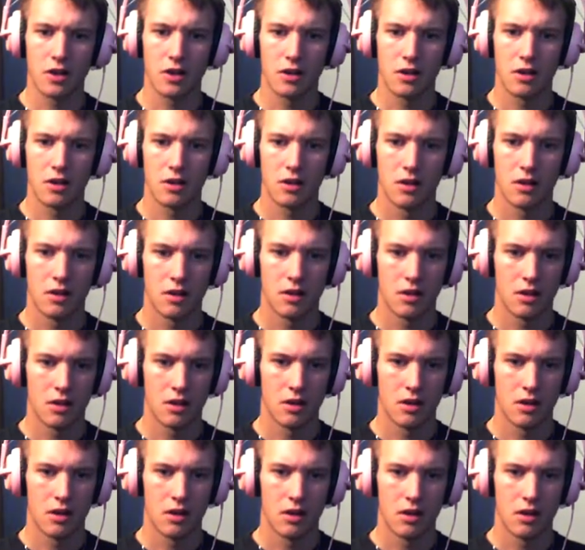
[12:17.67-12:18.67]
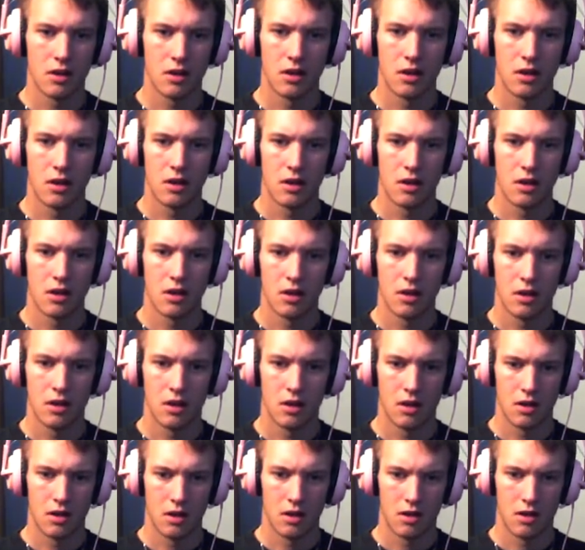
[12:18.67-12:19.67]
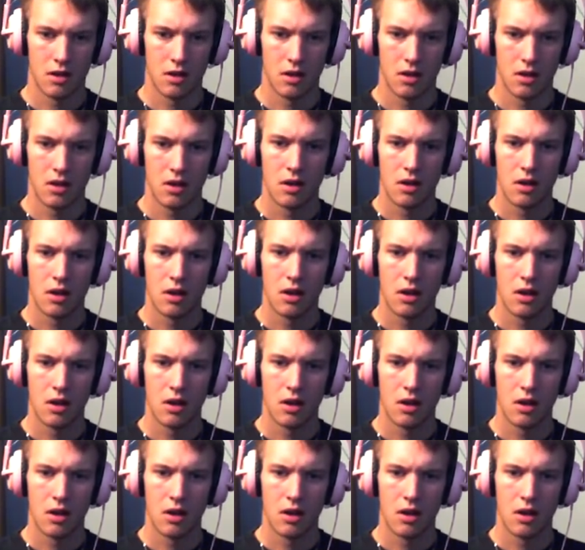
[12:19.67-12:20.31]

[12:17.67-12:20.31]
(silence)